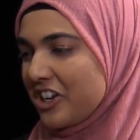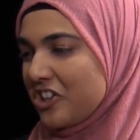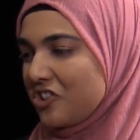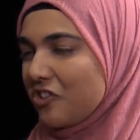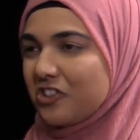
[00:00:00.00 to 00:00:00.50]

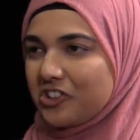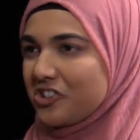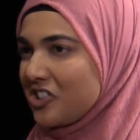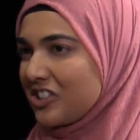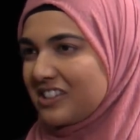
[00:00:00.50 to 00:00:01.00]

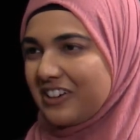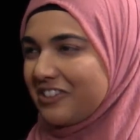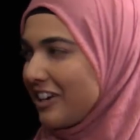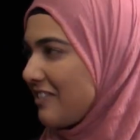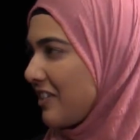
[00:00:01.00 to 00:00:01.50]
donors, you know,
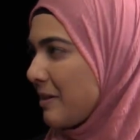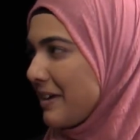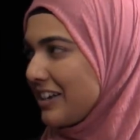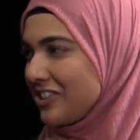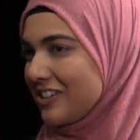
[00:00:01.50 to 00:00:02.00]
kind of
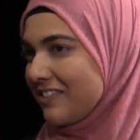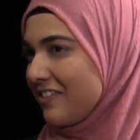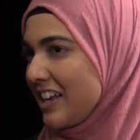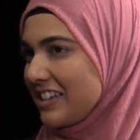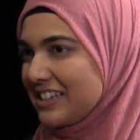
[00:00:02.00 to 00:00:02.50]
coming to an
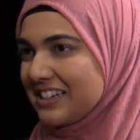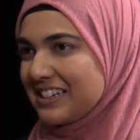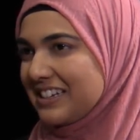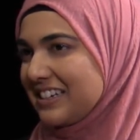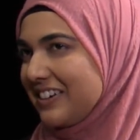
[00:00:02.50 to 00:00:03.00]
event,
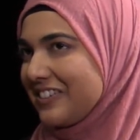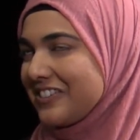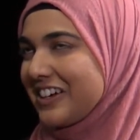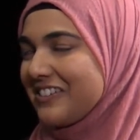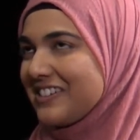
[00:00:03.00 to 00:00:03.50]
and you know
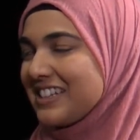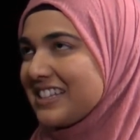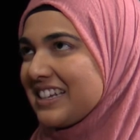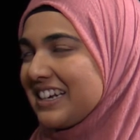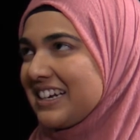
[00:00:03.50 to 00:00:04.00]
I
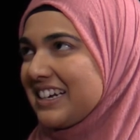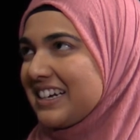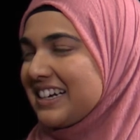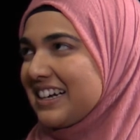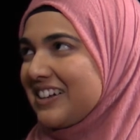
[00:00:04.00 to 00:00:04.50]
was
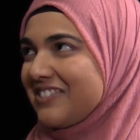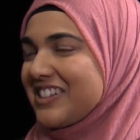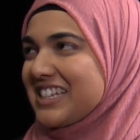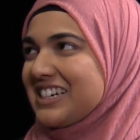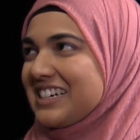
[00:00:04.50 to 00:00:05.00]
all of a
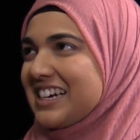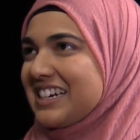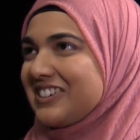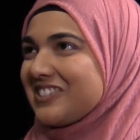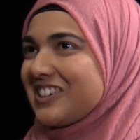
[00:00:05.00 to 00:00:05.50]
sudden kind
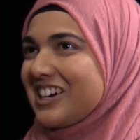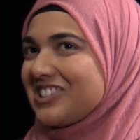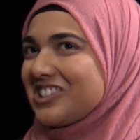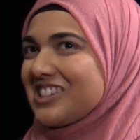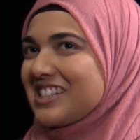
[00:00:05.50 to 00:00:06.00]
of grew
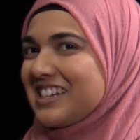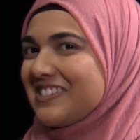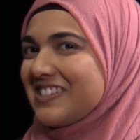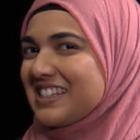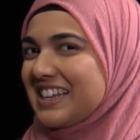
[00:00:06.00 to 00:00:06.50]
conscious, and
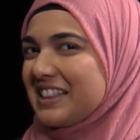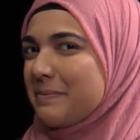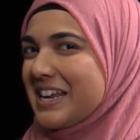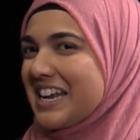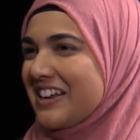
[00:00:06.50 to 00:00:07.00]
it was like the
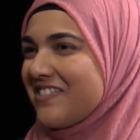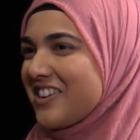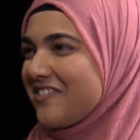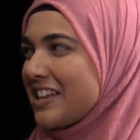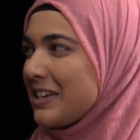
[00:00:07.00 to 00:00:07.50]
beginning of the
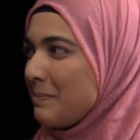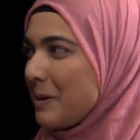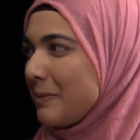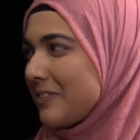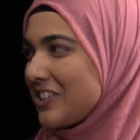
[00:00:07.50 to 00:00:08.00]
event, and
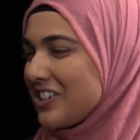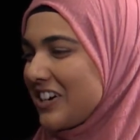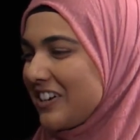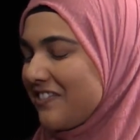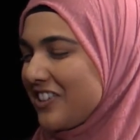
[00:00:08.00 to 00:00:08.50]
people were
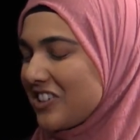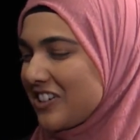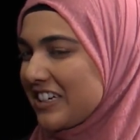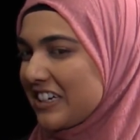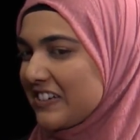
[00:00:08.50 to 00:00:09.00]
starting to filter
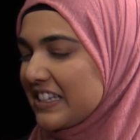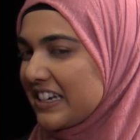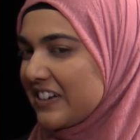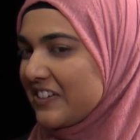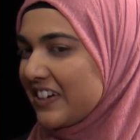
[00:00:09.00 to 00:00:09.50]
in, and I was
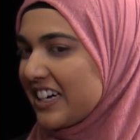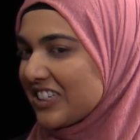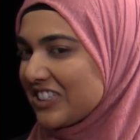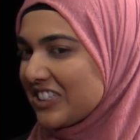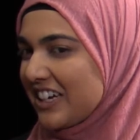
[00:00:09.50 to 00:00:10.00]
like, oh
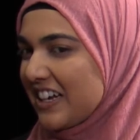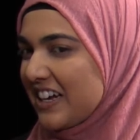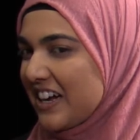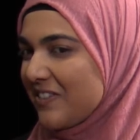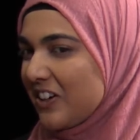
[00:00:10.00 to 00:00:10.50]
gosh.
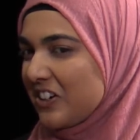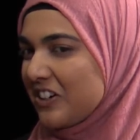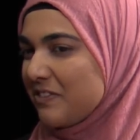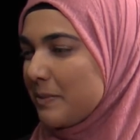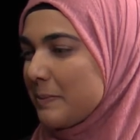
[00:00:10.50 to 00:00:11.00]
I wonder
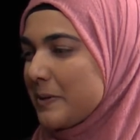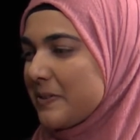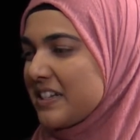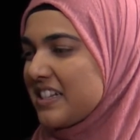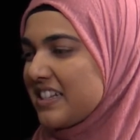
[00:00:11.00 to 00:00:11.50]
if people
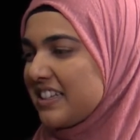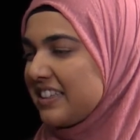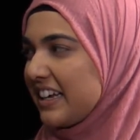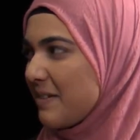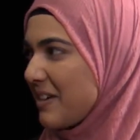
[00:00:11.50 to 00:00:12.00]
will
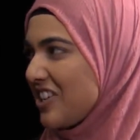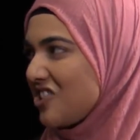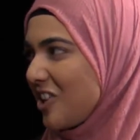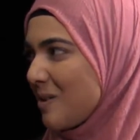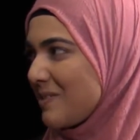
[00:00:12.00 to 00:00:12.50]
look at my
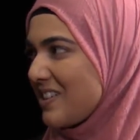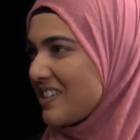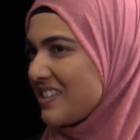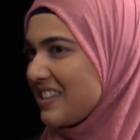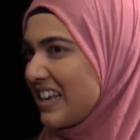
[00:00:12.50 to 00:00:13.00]
hijab
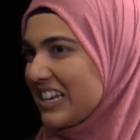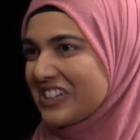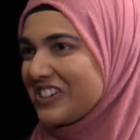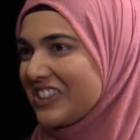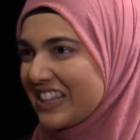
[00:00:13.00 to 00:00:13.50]
and think
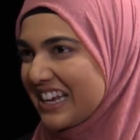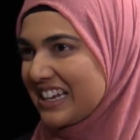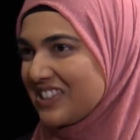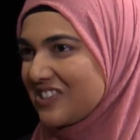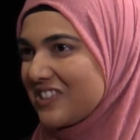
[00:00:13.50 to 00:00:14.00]
certain
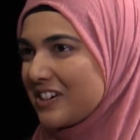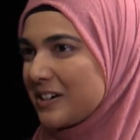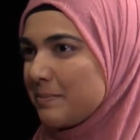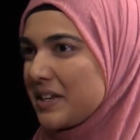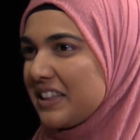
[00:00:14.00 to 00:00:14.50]
things
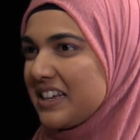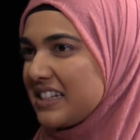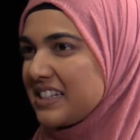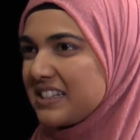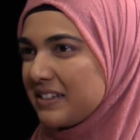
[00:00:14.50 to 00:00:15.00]
or be
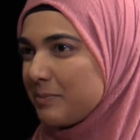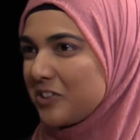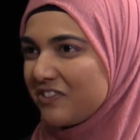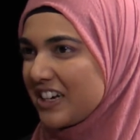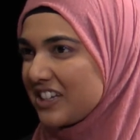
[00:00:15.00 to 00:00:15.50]
less
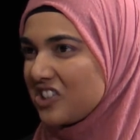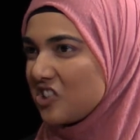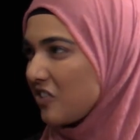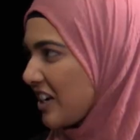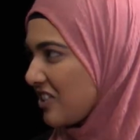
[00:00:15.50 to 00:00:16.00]
motivated to
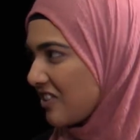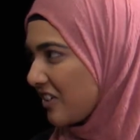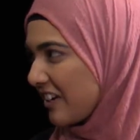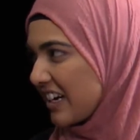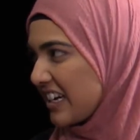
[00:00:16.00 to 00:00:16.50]
donate to
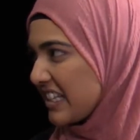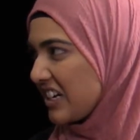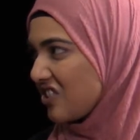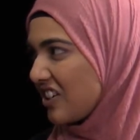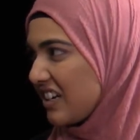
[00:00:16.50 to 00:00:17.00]
our
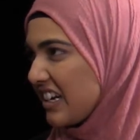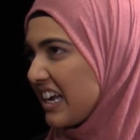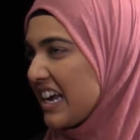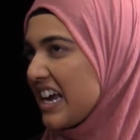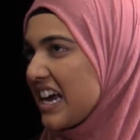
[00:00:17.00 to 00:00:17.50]
organization.
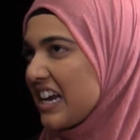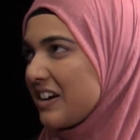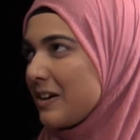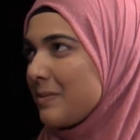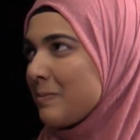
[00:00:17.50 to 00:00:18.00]
And I
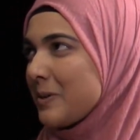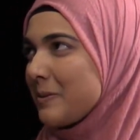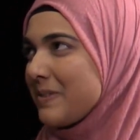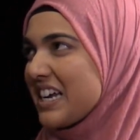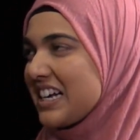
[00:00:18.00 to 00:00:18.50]
remember
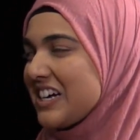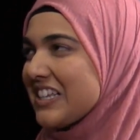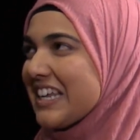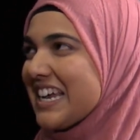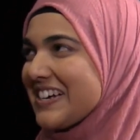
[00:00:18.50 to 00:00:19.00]
my
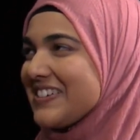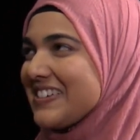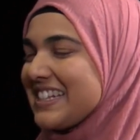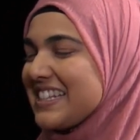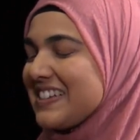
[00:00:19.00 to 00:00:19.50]
colleague, who
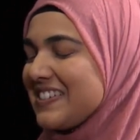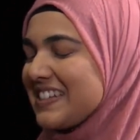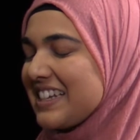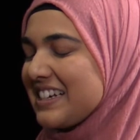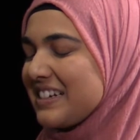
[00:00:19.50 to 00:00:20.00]
is who
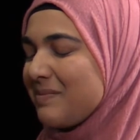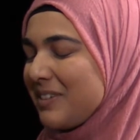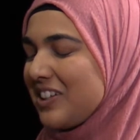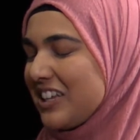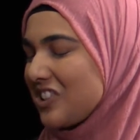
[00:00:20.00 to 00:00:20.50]
is a
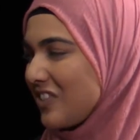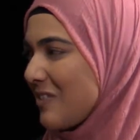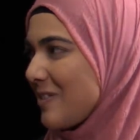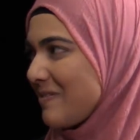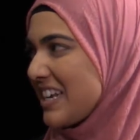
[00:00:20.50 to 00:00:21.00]
middle-aged white
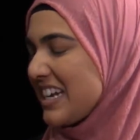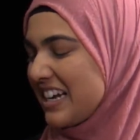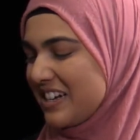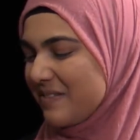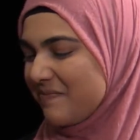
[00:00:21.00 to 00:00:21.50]
woman
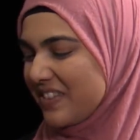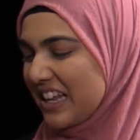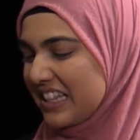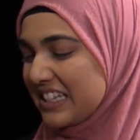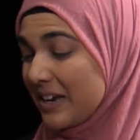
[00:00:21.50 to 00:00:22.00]
um,
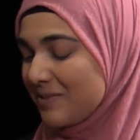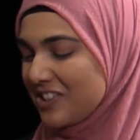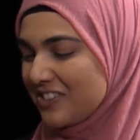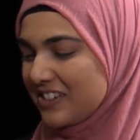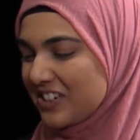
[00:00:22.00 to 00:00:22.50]
at the time,
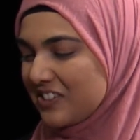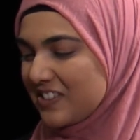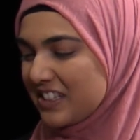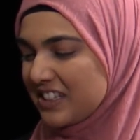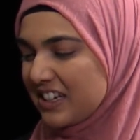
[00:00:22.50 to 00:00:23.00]
she she
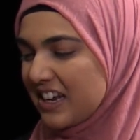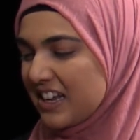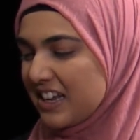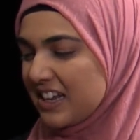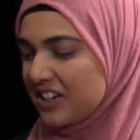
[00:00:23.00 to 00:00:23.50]
was
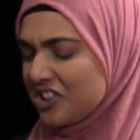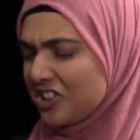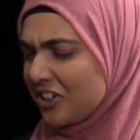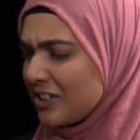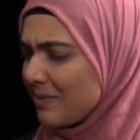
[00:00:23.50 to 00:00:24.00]
she
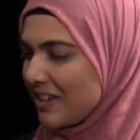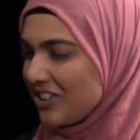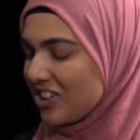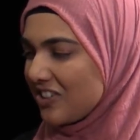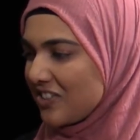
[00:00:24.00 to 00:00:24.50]
turned to me and
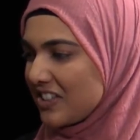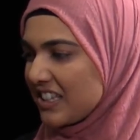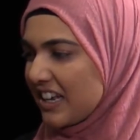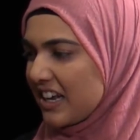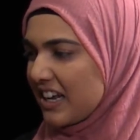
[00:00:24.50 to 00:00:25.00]
she goes,
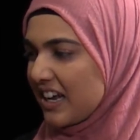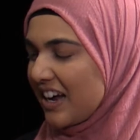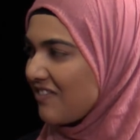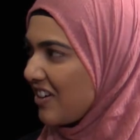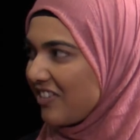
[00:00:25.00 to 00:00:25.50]

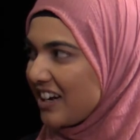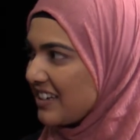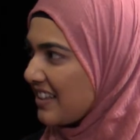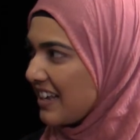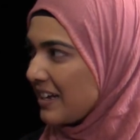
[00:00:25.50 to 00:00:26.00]
I've never had
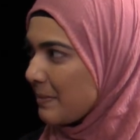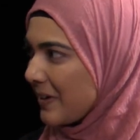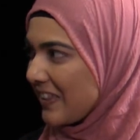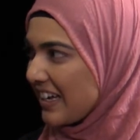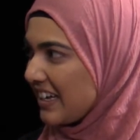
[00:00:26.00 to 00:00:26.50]
to think
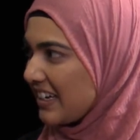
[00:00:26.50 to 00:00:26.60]
about that.